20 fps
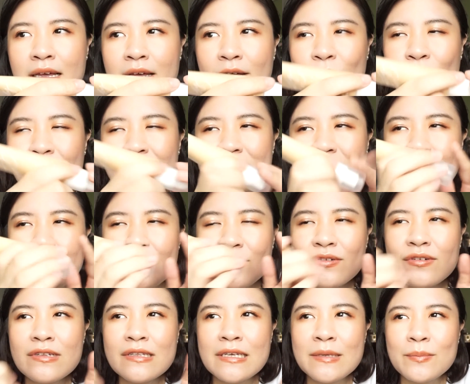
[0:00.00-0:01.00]
which
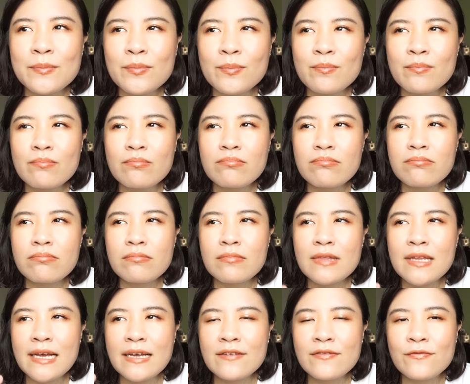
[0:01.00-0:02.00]
usually,
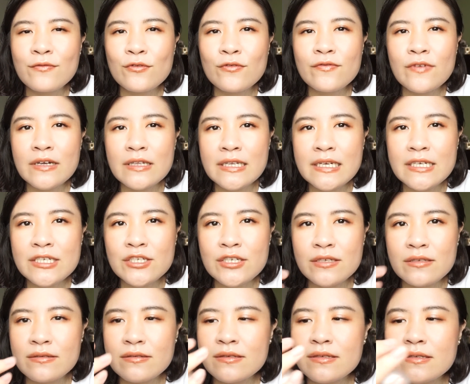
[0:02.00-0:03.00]
like for
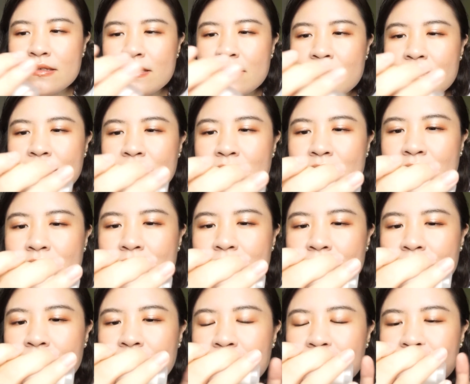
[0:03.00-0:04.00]
foundations,
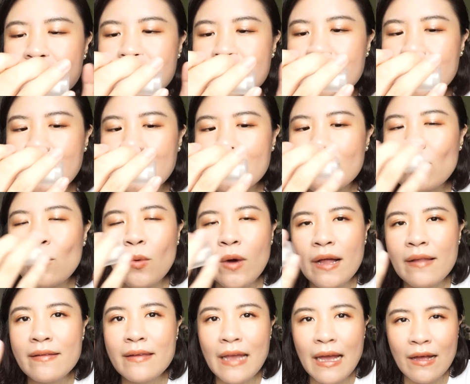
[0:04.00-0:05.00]
there's like
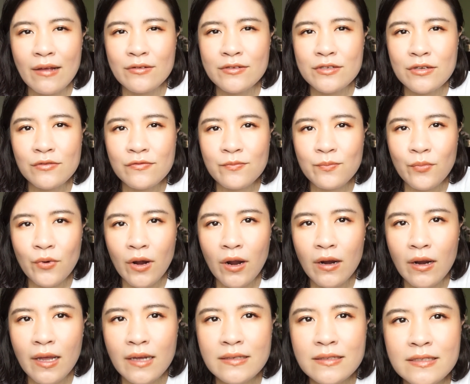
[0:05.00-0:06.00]
1 ounce of
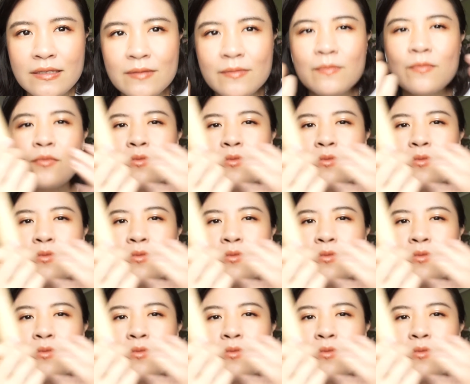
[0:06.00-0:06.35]
product.